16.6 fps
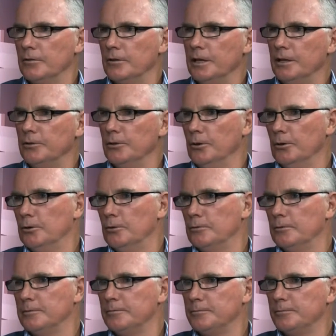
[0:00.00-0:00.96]

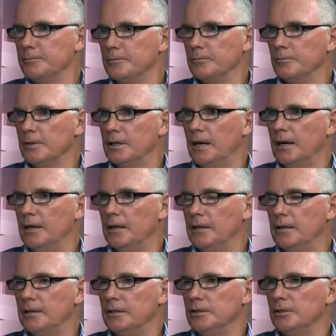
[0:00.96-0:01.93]
internal
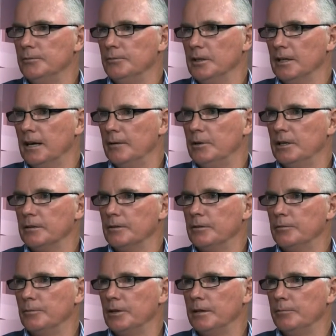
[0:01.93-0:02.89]
issue for the
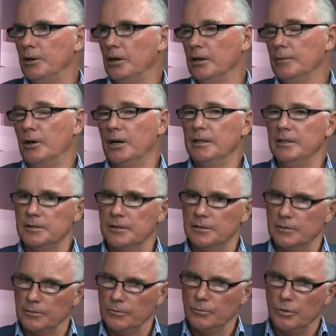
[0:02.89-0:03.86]
government. Bearing in mind
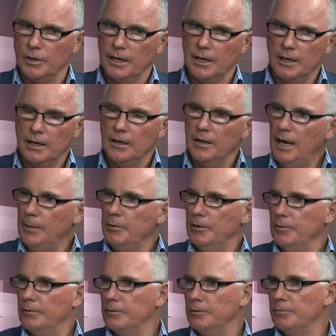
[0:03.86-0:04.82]
this
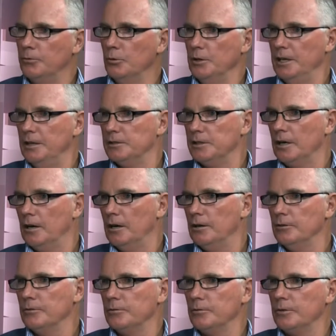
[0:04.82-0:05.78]
happened 4 years ago.